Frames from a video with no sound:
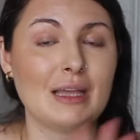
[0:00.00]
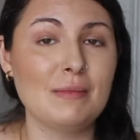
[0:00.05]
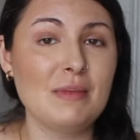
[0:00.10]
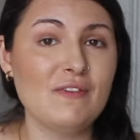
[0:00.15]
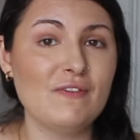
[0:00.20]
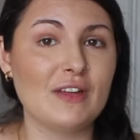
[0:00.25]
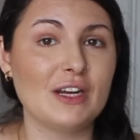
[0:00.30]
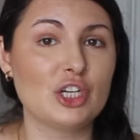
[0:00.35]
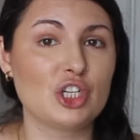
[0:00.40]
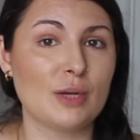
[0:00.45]
Let
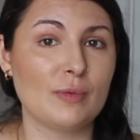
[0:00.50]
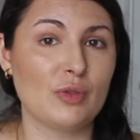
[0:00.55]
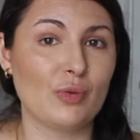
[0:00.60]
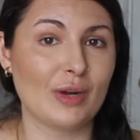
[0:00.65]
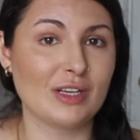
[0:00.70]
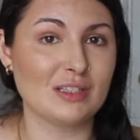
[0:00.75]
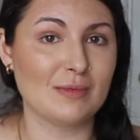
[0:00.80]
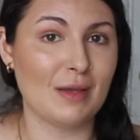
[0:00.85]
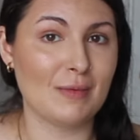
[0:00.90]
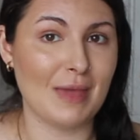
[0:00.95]
me finish up the
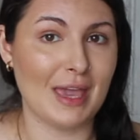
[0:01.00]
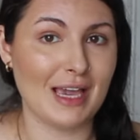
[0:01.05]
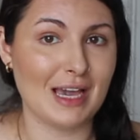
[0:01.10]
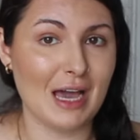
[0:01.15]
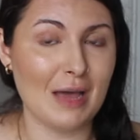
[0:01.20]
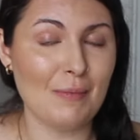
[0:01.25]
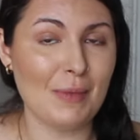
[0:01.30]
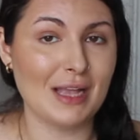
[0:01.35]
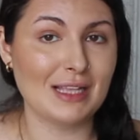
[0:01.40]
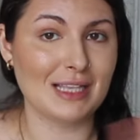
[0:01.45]
rest of my
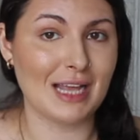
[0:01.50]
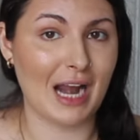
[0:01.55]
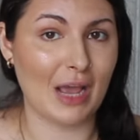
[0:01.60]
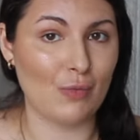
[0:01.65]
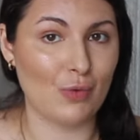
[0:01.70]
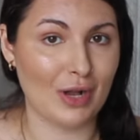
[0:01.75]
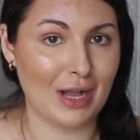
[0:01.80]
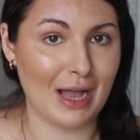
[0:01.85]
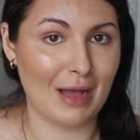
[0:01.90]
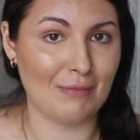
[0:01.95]
makeup and then I
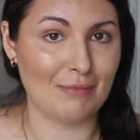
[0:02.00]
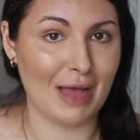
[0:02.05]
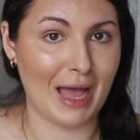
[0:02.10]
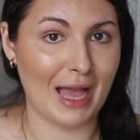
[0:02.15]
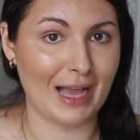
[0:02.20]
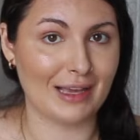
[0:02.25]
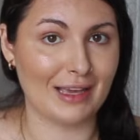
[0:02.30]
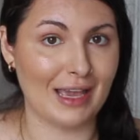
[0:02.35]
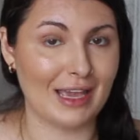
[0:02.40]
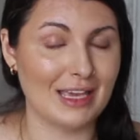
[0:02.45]
will come
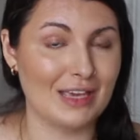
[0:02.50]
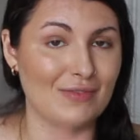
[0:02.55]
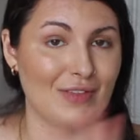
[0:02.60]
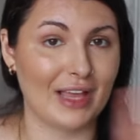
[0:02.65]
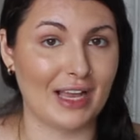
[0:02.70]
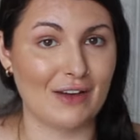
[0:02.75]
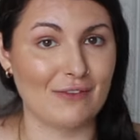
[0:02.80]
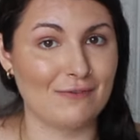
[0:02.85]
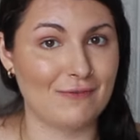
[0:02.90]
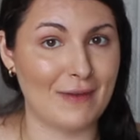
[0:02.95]
back and give
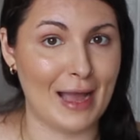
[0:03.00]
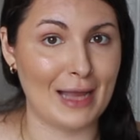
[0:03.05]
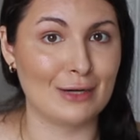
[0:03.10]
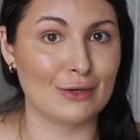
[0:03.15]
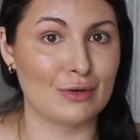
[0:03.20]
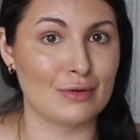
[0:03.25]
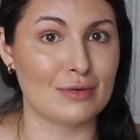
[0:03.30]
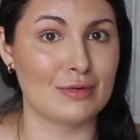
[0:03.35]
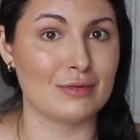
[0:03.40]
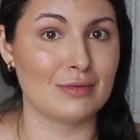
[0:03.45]
like a
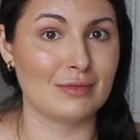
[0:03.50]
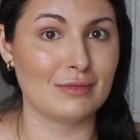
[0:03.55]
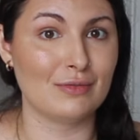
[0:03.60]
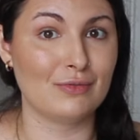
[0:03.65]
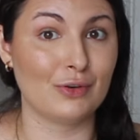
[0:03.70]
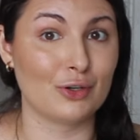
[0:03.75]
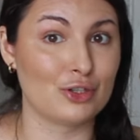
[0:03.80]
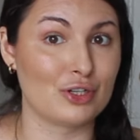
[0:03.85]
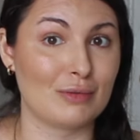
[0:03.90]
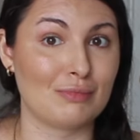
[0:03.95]
final
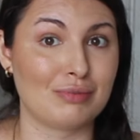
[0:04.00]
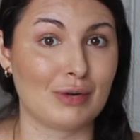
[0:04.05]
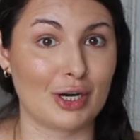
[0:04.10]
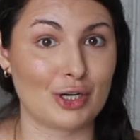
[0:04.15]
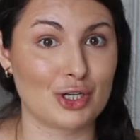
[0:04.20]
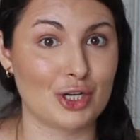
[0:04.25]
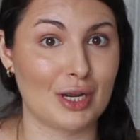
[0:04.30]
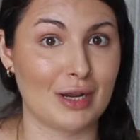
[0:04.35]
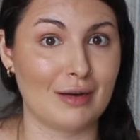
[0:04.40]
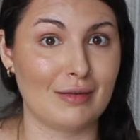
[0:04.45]
first
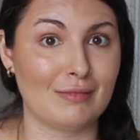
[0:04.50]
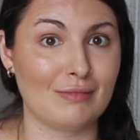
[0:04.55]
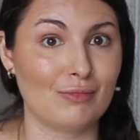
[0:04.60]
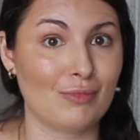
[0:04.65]
impression